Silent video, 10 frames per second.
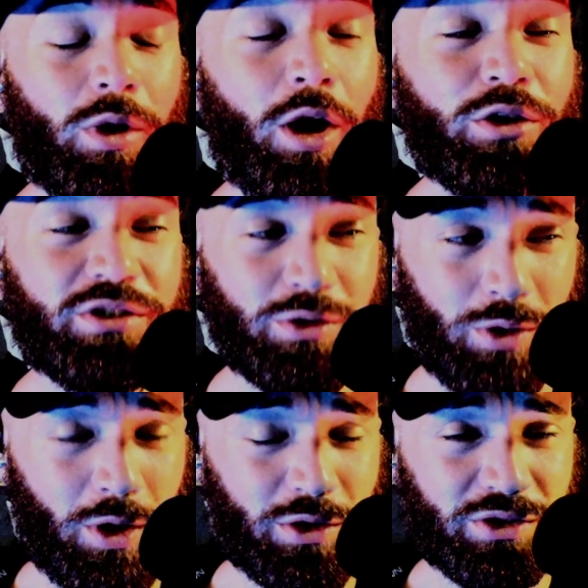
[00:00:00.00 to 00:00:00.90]

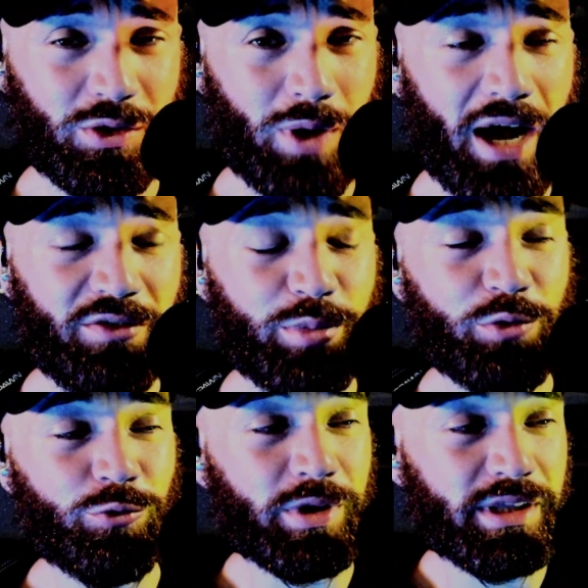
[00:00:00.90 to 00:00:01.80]
Also, I've
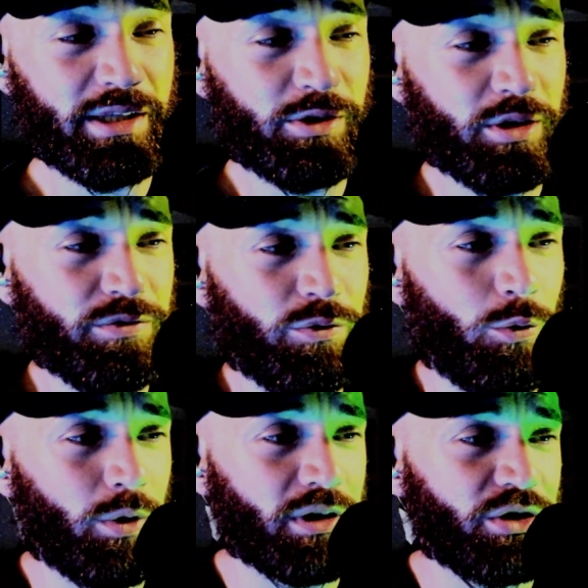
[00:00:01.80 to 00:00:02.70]
been really looking
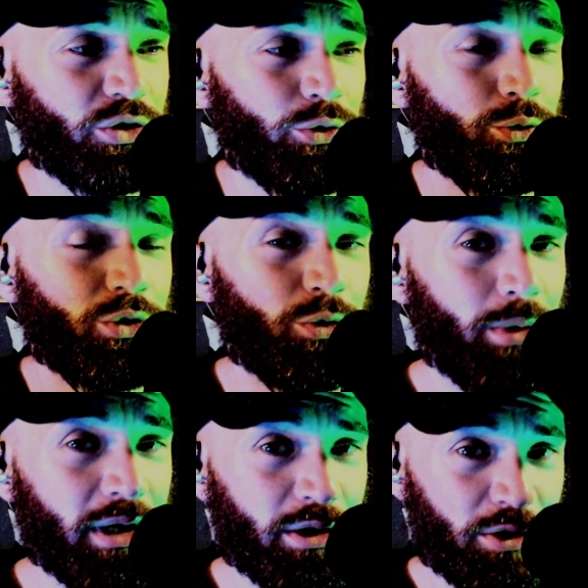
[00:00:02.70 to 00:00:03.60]
forward to
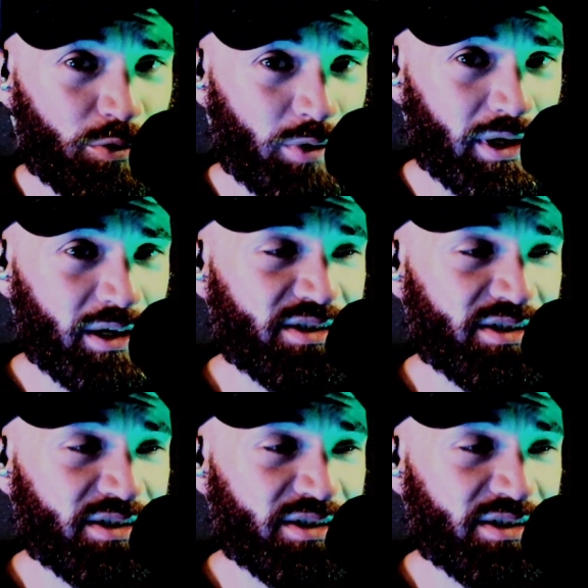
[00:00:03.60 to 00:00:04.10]
doing another Ren